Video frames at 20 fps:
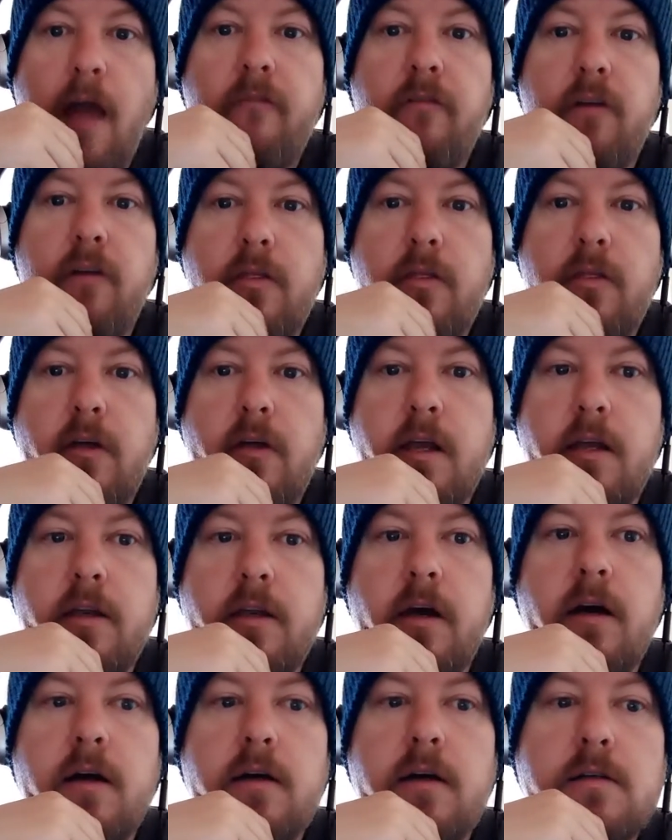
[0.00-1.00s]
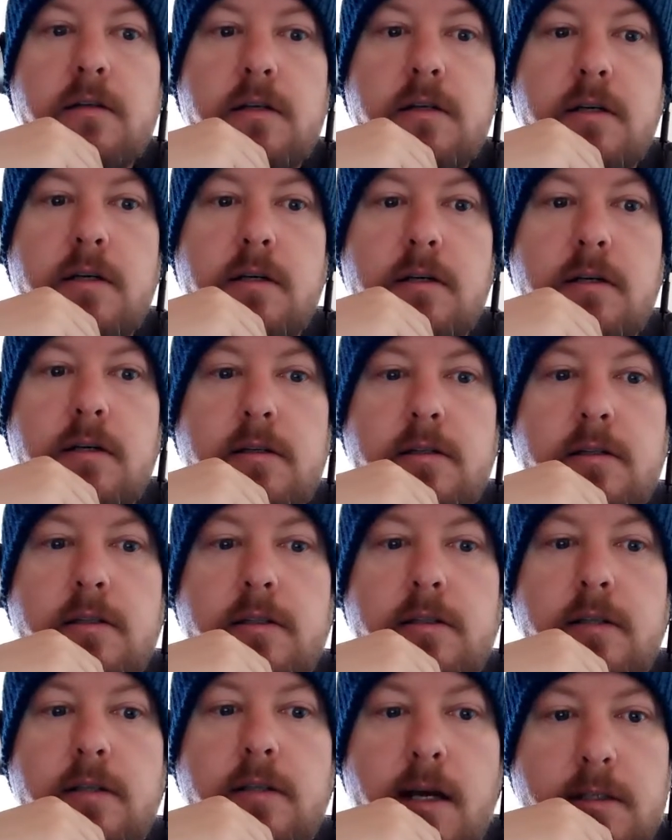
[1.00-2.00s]
everything he does is
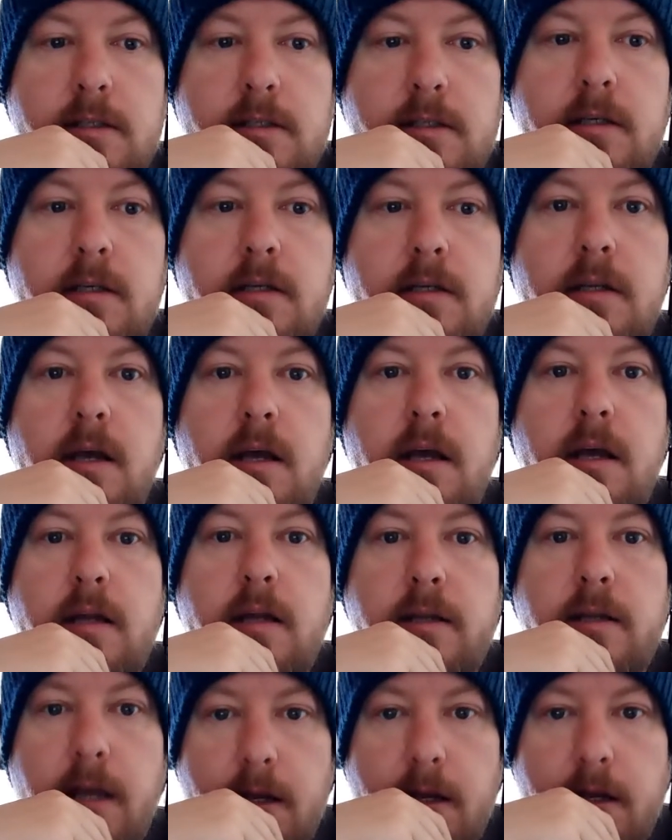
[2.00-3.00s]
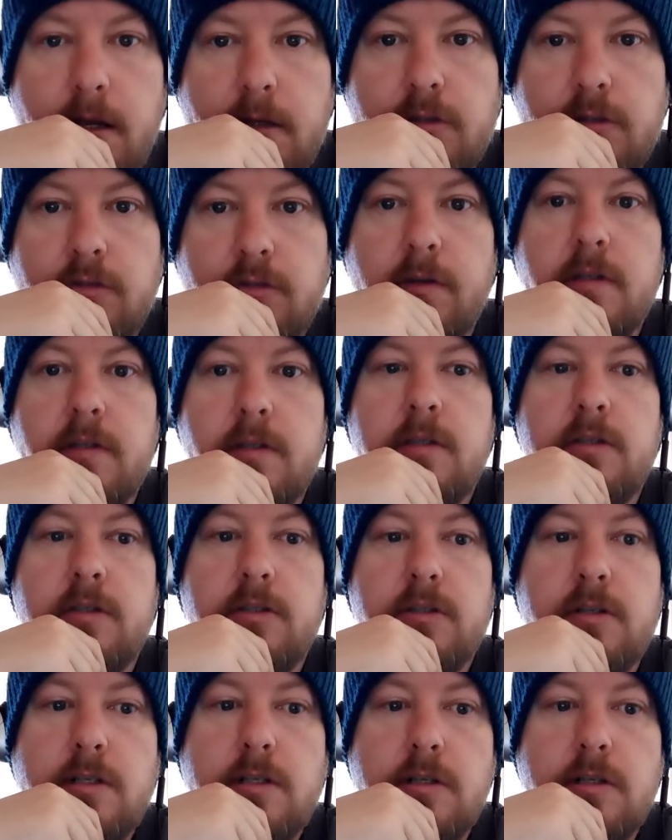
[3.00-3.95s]
tested and data-driven decisions